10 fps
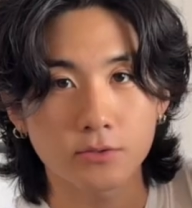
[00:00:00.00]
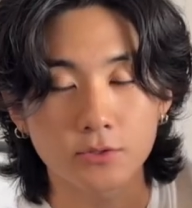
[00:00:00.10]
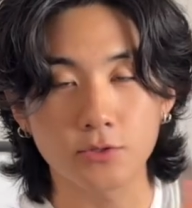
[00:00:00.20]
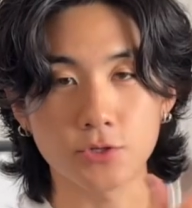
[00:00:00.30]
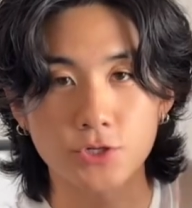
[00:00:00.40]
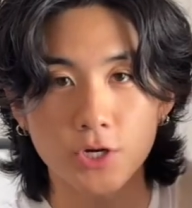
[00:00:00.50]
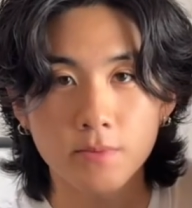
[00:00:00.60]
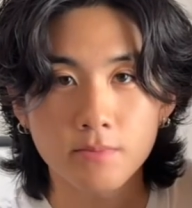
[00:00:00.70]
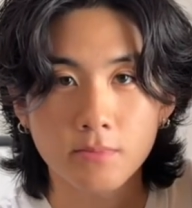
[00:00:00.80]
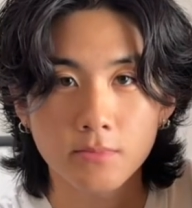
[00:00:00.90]
to the
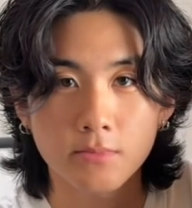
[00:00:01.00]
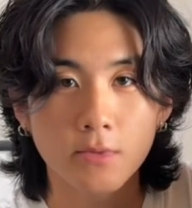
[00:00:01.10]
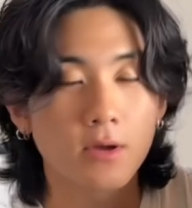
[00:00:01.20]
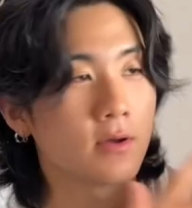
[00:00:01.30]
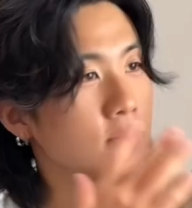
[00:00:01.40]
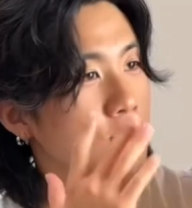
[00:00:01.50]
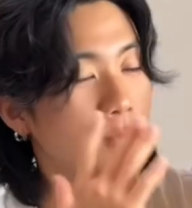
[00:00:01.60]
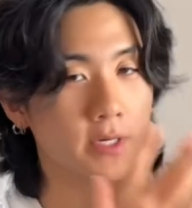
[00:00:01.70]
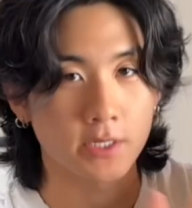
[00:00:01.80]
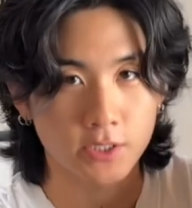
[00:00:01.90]
gym, to
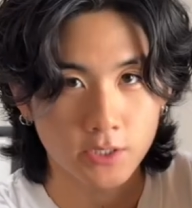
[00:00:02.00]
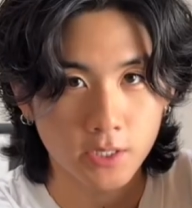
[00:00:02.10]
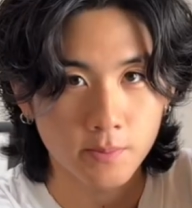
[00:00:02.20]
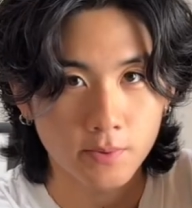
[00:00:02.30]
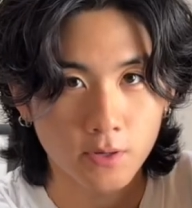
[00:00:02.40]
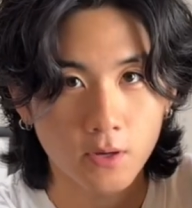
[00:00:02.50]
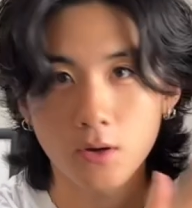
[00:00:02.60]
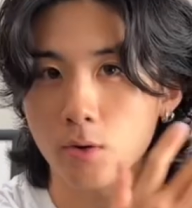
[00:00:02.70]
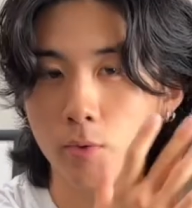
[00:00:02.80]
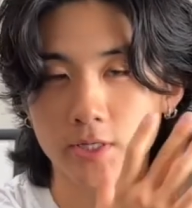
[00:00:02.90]
when I sleep,
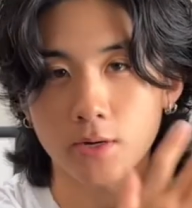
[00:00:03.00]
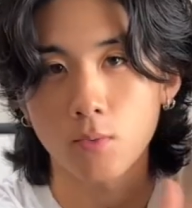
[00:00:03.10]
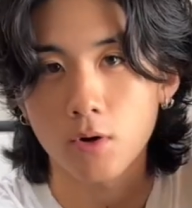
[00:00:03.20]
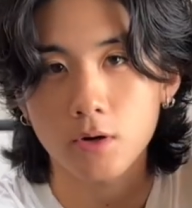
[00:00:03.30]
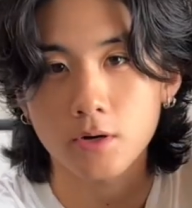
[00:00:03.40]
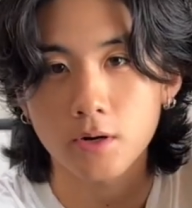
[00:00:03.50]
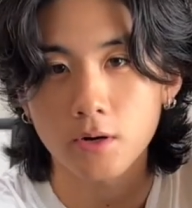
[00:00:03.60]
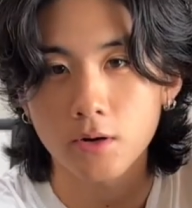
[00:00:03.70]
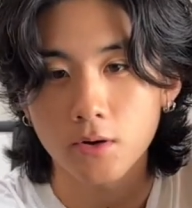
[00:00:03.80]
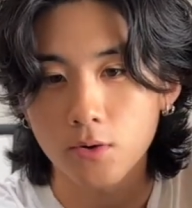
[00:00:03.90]
when I work,
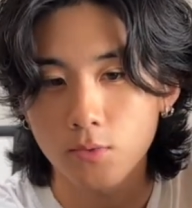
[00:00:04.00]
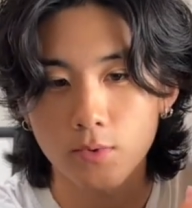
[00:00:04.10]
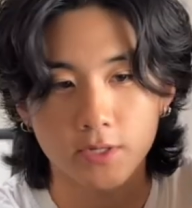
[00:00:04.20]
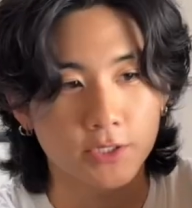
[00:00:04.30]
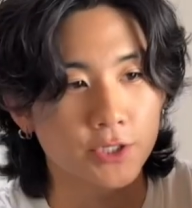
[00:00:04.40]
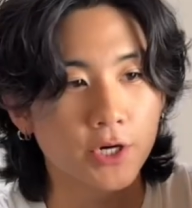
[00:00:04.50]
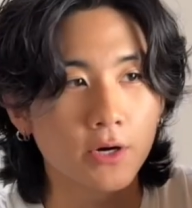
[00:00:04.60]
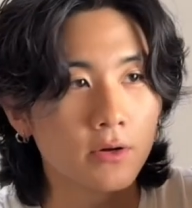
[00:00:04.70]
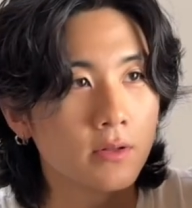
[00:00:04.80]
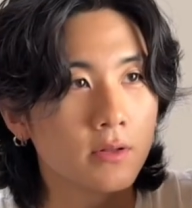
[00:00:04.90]
when I
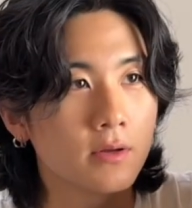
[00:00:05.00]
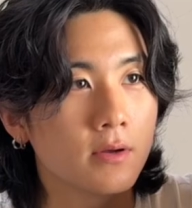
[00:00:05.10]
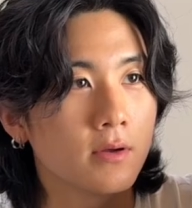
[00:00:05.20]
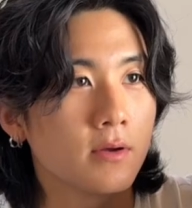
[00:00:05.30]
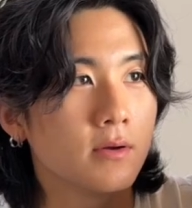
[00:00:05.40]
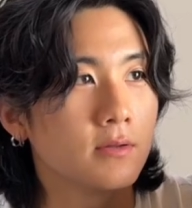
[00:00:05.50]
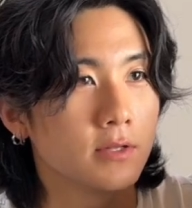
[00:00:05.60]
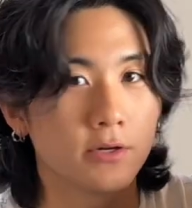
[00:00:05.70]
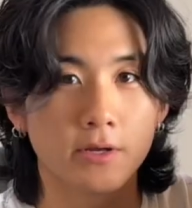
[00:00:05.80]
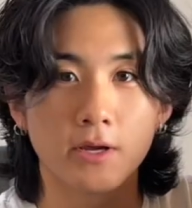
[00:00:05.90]
chill,
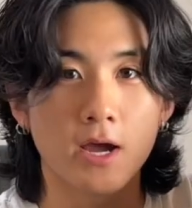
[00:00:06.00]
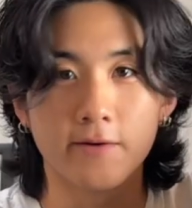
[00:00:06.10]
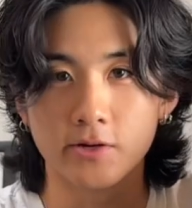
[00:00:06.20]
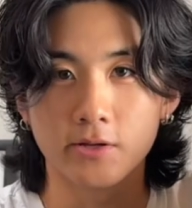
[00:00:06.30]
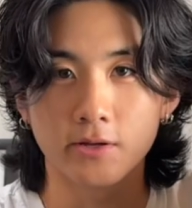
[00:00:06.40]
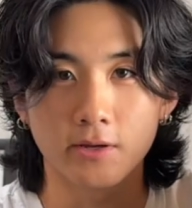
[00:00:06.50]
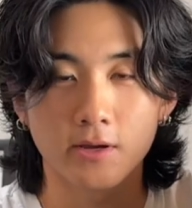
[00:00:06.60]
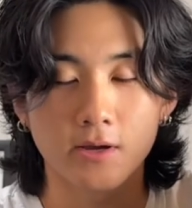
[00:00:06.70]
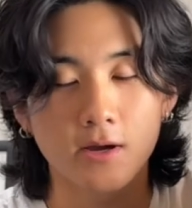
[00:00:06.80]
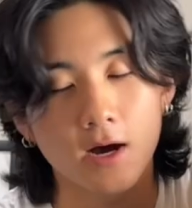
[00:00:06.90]
literally everything.
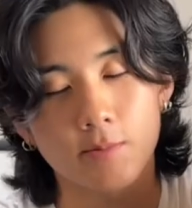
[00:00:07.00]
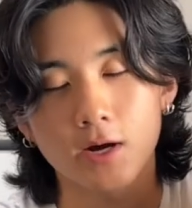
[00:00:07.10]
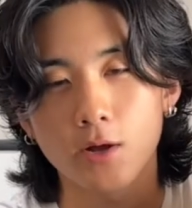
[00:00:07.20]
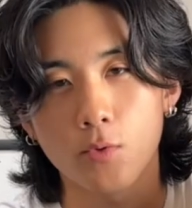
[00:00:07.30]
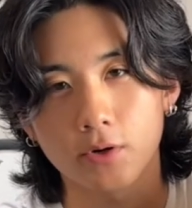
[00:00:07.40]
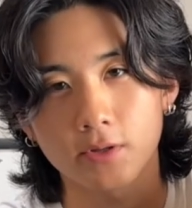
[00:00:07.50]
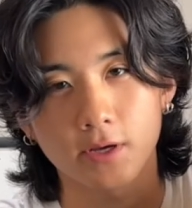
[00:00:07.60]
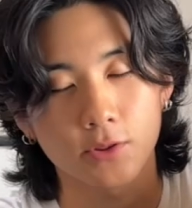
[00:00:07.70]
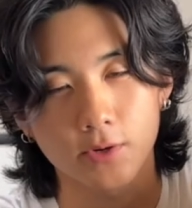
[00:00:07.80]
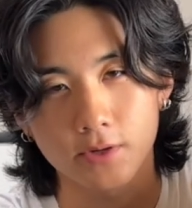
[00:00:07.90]
I probably worn it
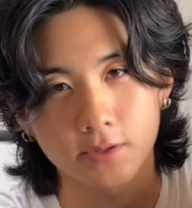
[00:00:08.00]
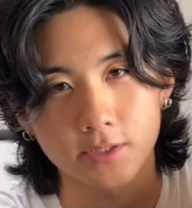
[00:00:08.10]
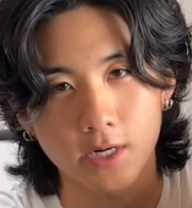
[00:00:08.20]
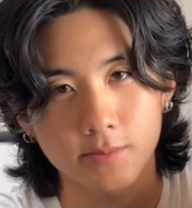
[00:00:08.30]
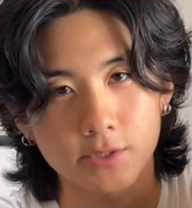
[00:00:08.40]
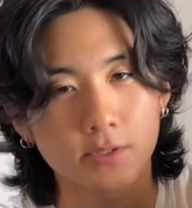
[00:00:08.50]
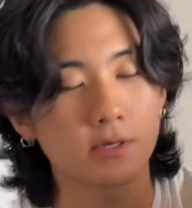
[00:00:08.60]
like 300 times.